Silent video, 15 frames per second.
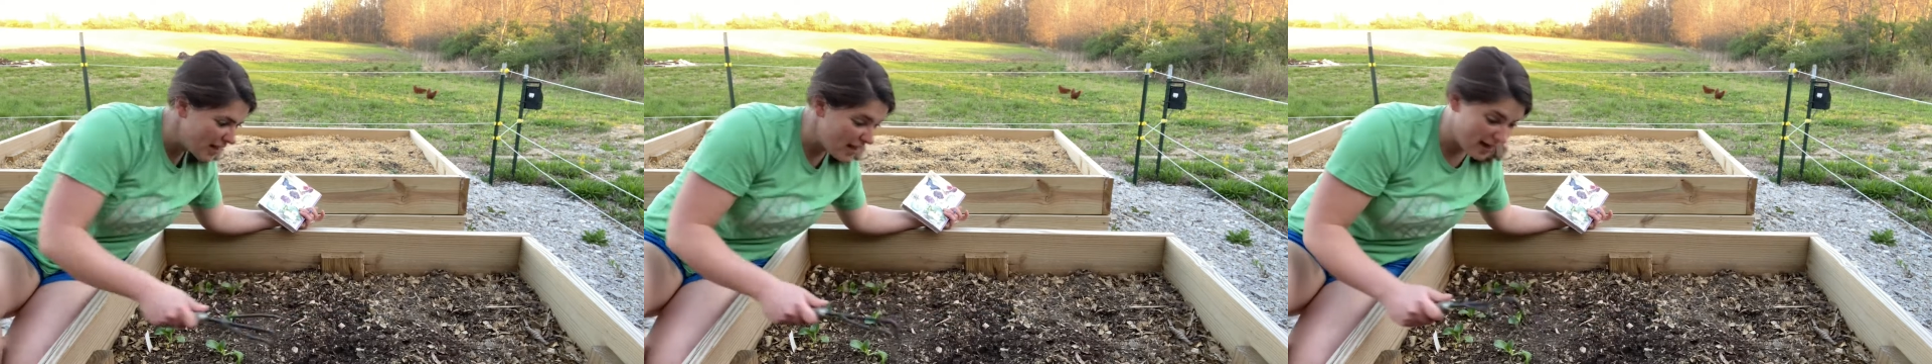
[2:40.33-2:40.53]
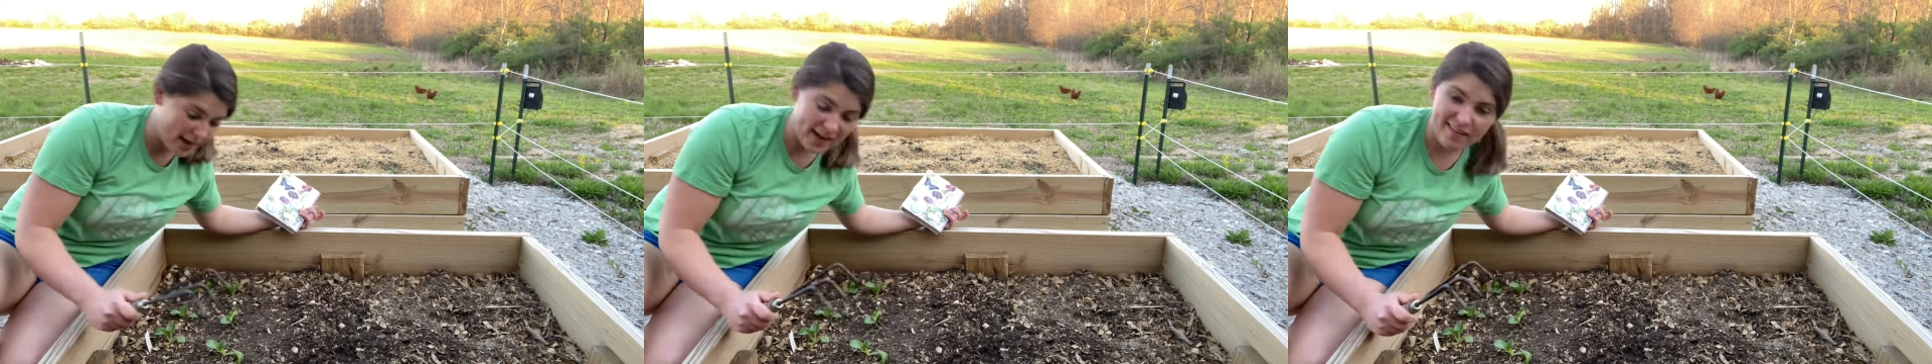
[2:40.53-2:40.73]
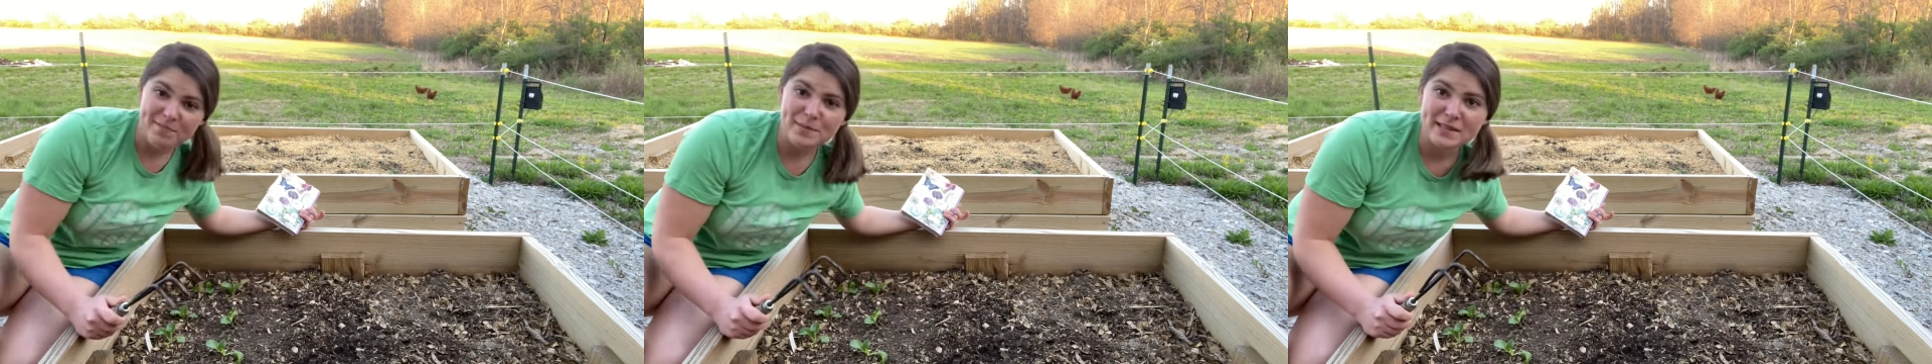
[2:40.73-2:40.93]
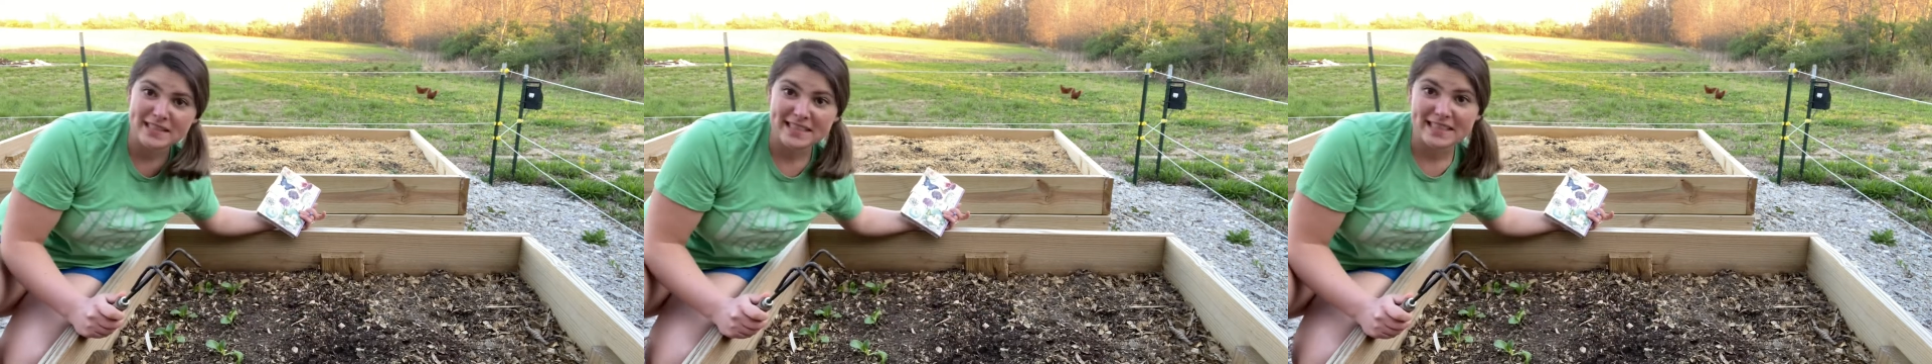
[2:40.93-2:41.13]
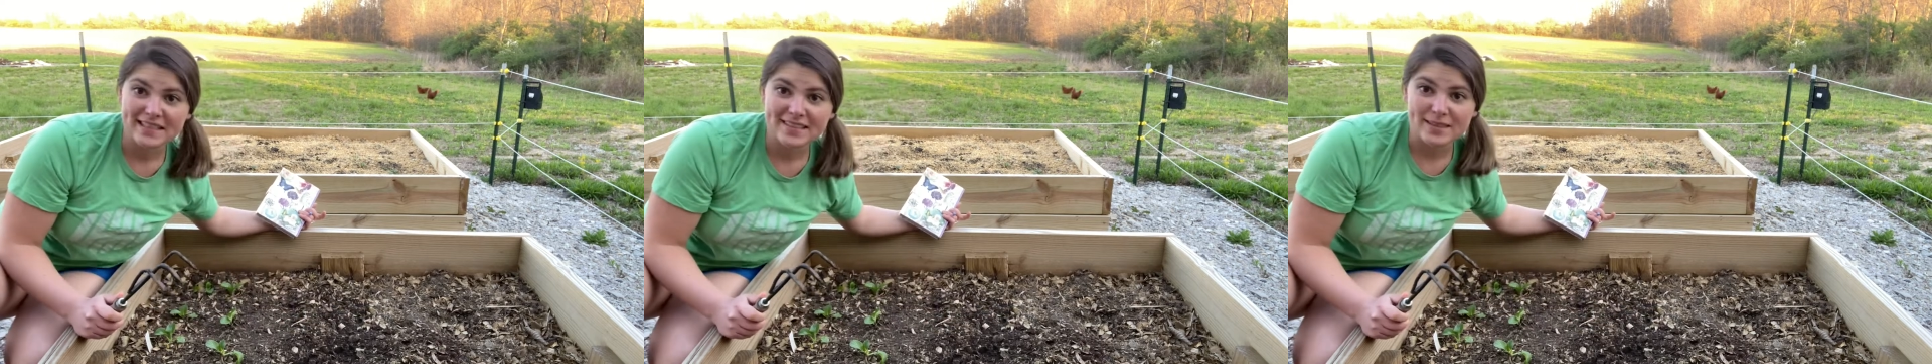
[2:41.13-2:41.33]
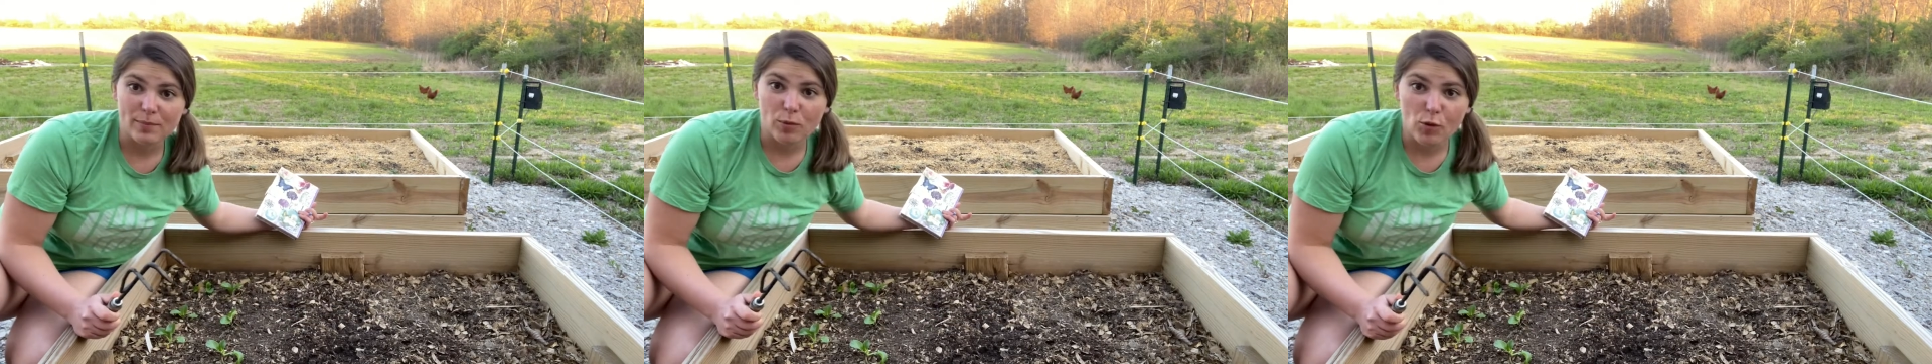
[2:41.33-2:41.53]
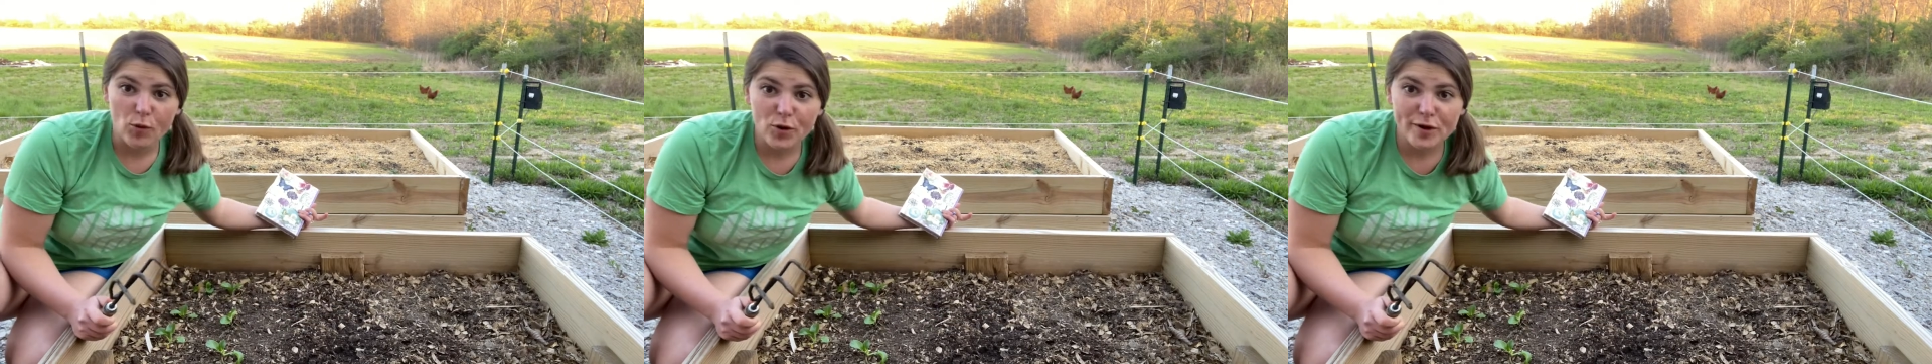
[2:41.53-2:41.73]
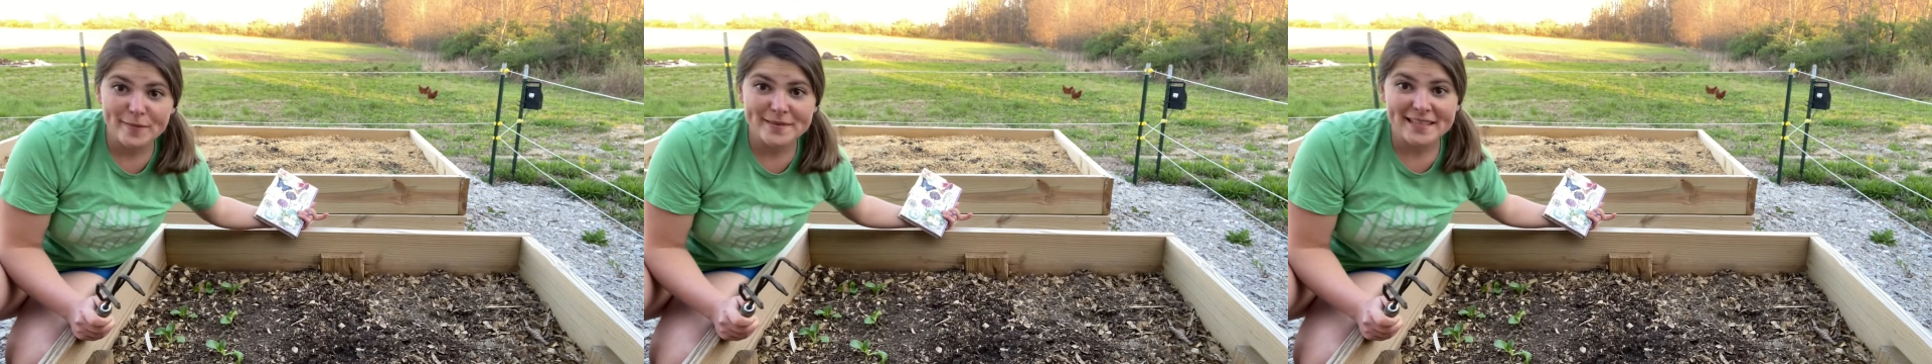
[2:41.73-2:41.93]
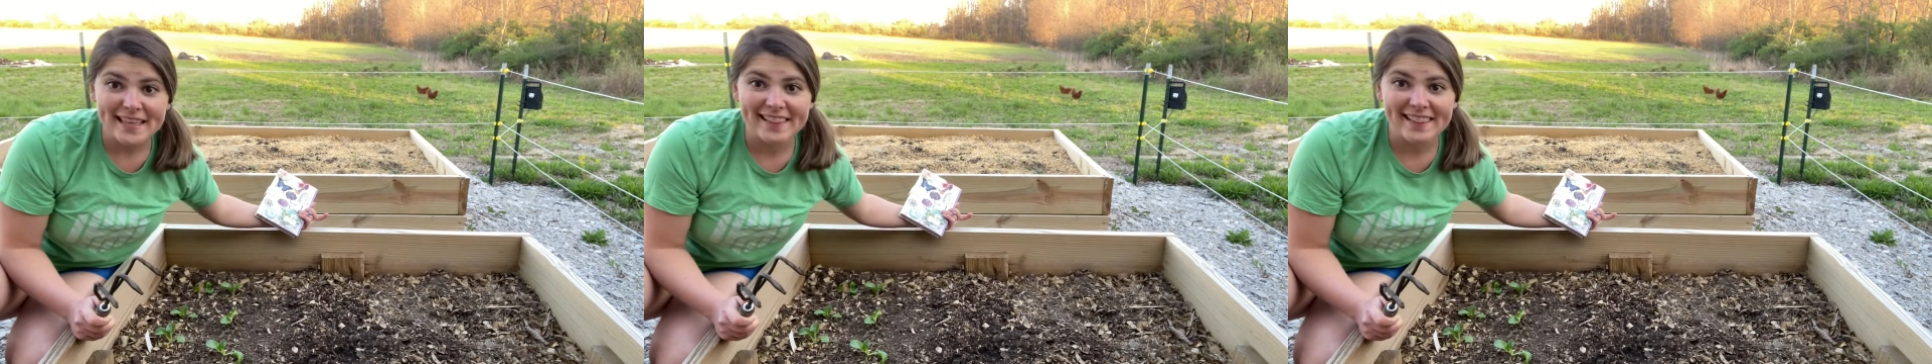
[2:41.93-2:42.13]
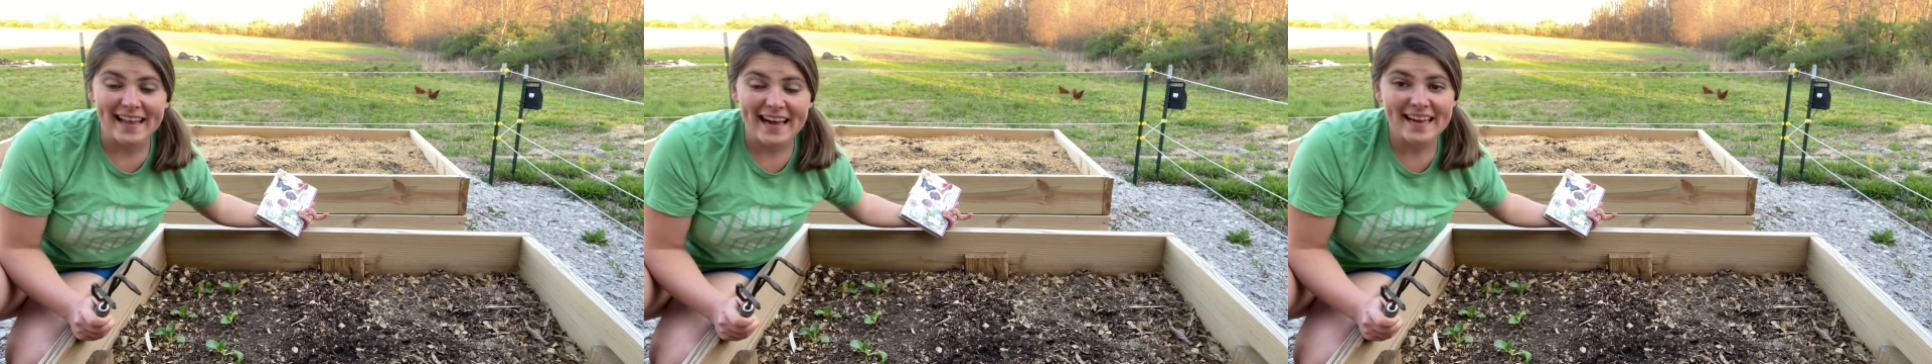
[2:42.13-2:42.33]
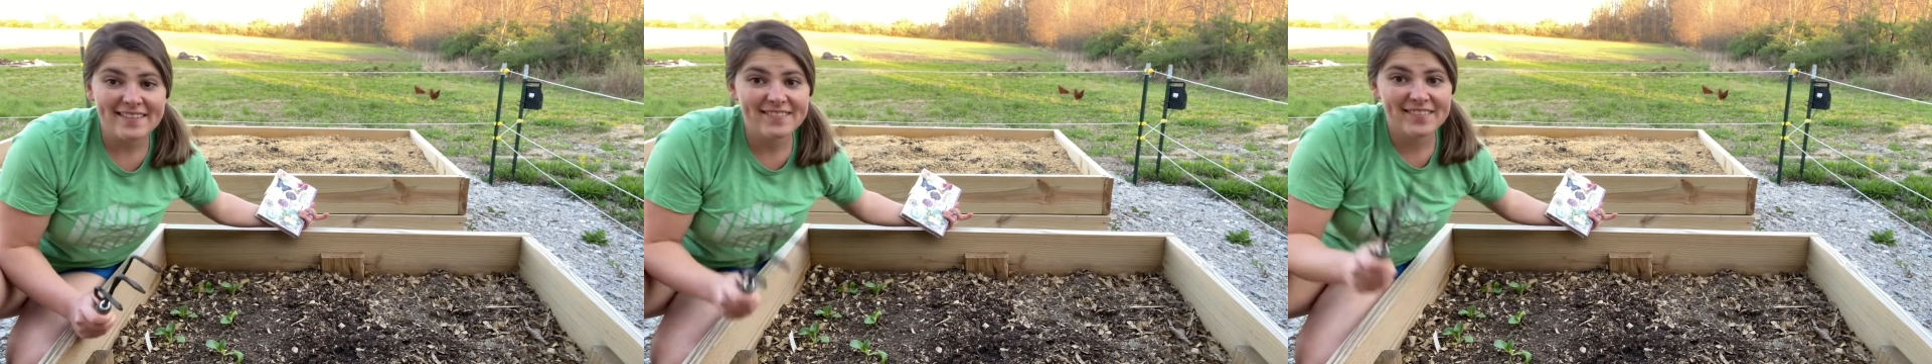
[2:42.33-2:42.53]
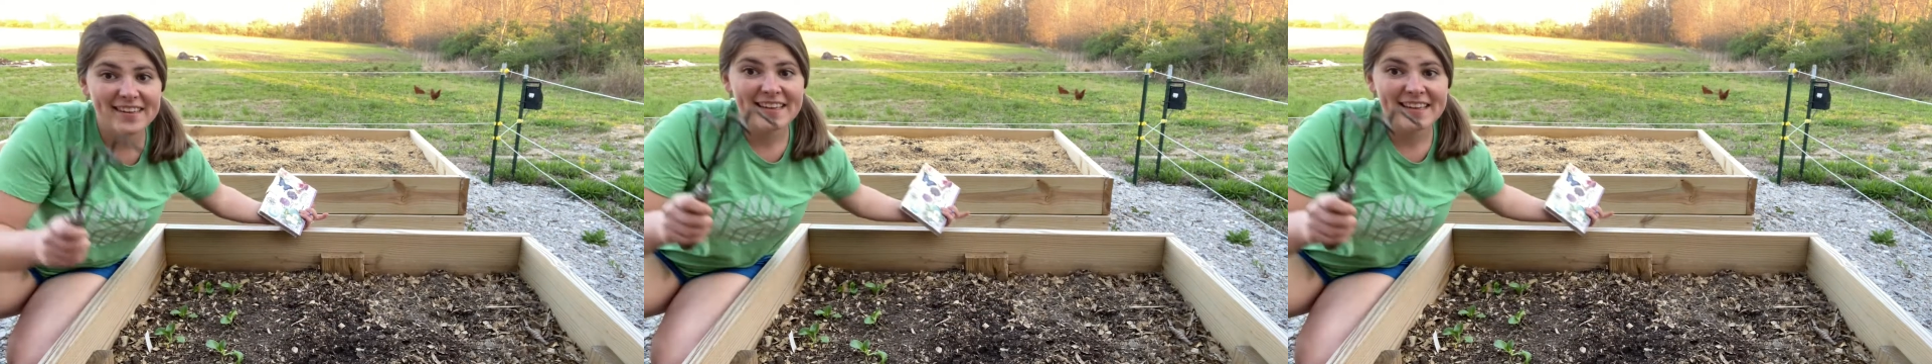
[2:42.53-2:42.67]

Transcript: And I'm seeing some worms and life.